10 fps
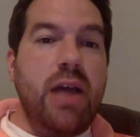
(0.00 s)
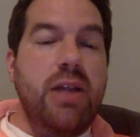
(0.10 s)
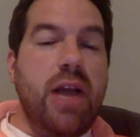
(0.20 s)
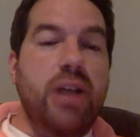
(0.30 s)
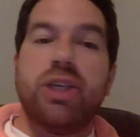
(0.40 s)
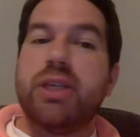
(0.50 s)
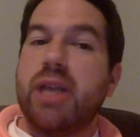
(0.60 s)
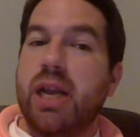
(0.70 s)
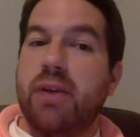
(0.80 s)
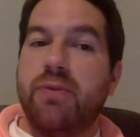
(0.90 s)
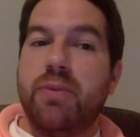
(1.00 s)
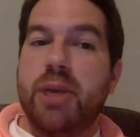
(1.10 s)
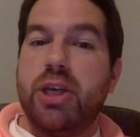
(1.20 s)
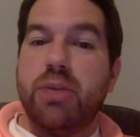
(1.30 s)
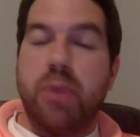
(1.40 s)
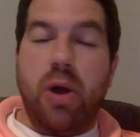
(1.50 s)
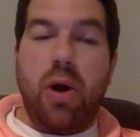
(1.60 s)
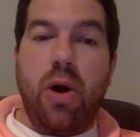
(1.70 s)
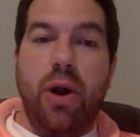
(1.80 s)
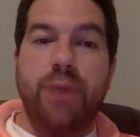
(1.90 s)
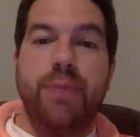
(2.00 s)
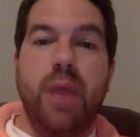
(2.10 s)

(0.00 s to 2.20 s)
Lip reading: not just head information, but heart.